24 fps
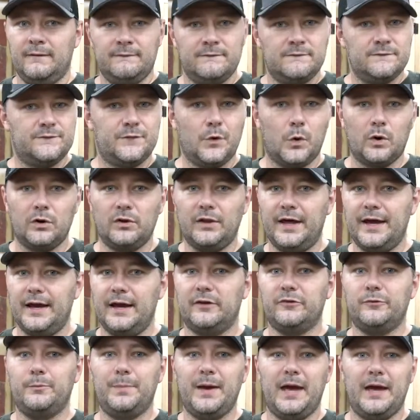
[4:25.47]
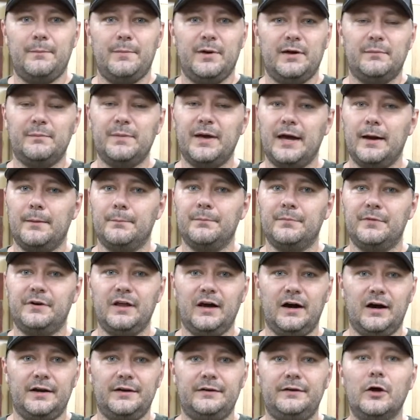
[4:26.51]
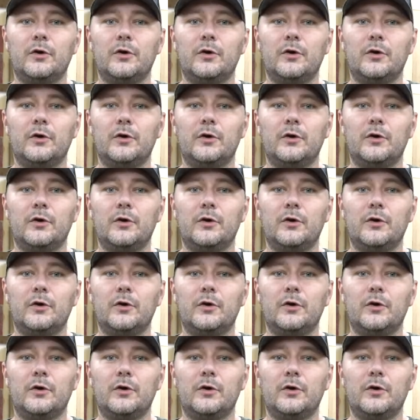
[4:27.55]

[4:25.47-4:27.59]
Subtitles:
4 legs, bam, bam, bam, done.